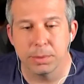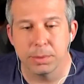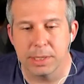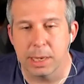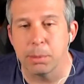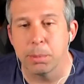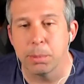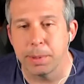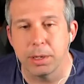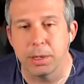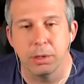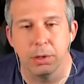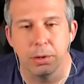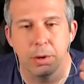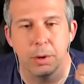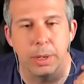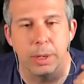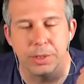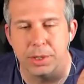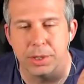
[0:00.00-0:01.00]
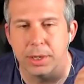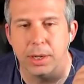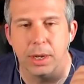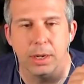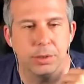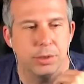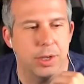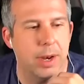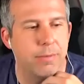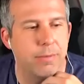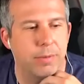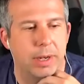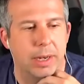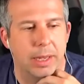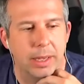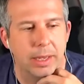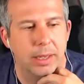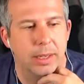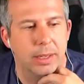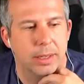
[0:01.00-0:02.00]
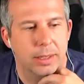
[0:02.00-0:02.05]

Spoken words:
same opinion as you, actually. You know, generally